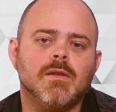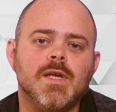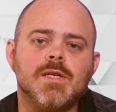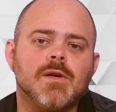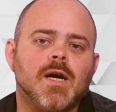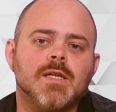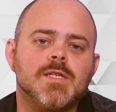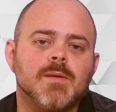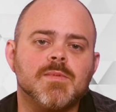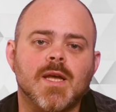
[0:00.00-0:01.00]
These are
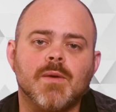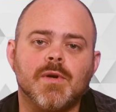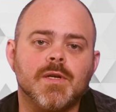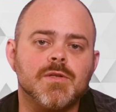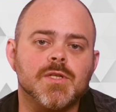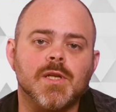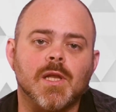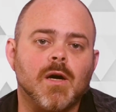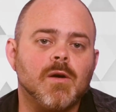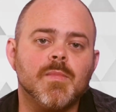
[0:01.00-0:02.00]
concepts that were understood
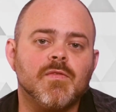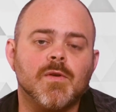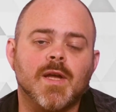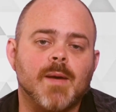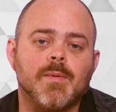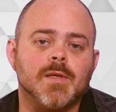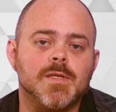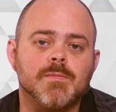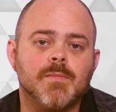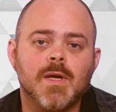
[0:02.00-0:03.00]
long before
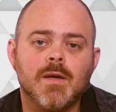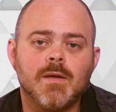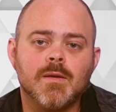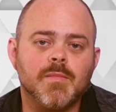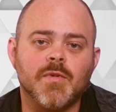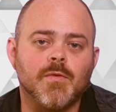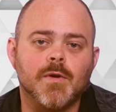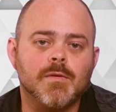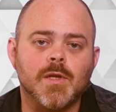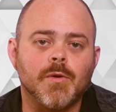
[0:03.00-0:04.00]
capitalism,
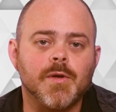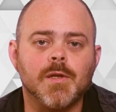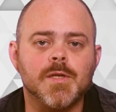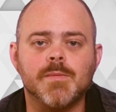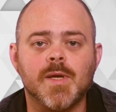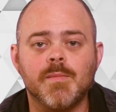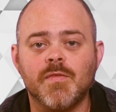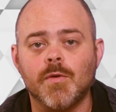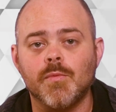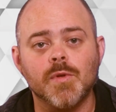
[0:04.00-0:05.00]
before colonialism, and
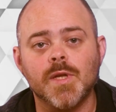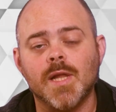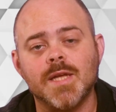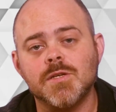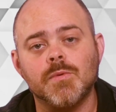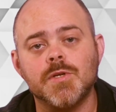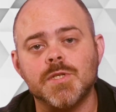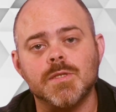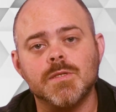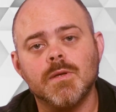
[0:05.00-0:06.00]
before ruling class
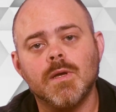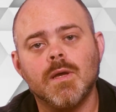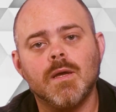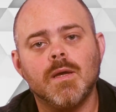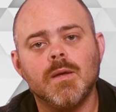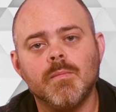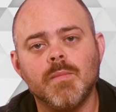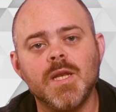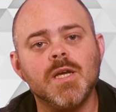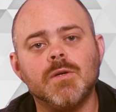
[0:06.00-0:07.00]
coercion.
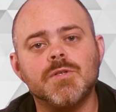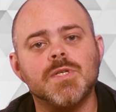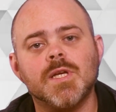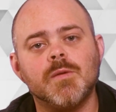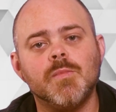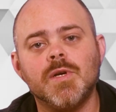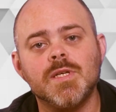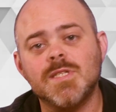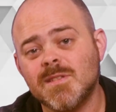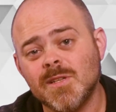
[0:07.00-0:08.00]
Many cultures and
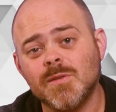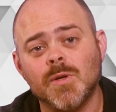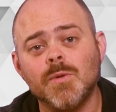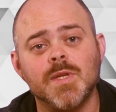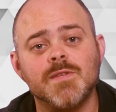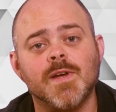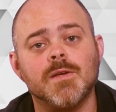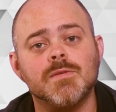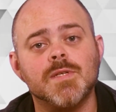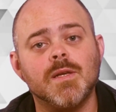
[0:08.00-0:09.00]
communities still hold these
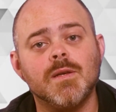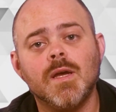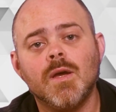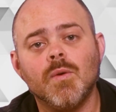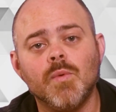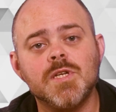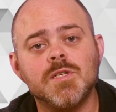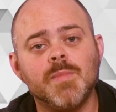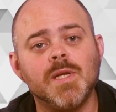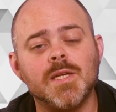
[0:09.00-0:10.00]
values, and we
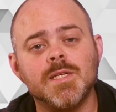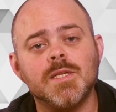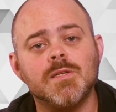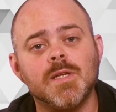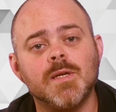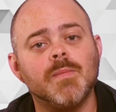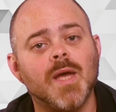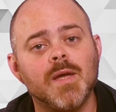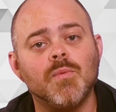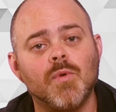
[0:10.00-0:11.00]
should be listening to them
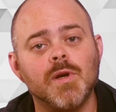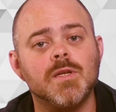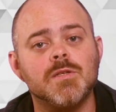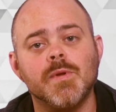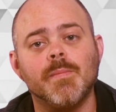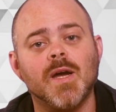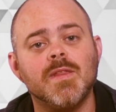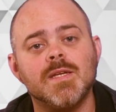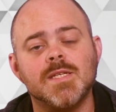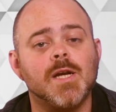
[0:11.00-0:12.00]
and working to
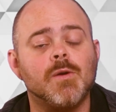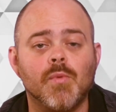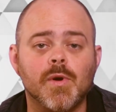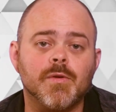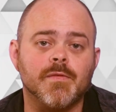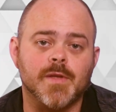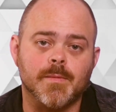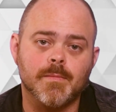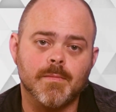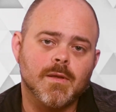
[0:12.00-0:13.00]
remind the entire world of
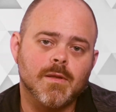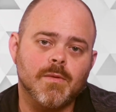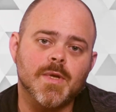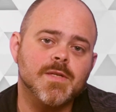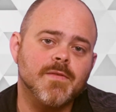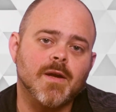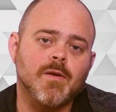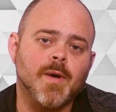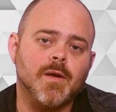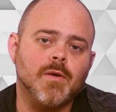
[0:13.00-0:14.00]
them. The rest of that
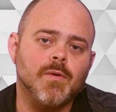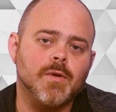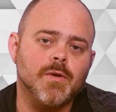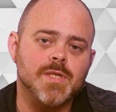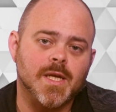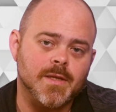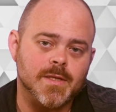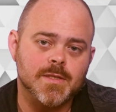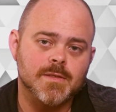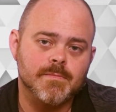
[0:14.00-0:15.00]
Kropotkin quote goes like
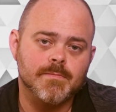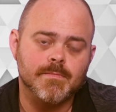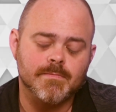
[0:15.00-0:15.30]
this.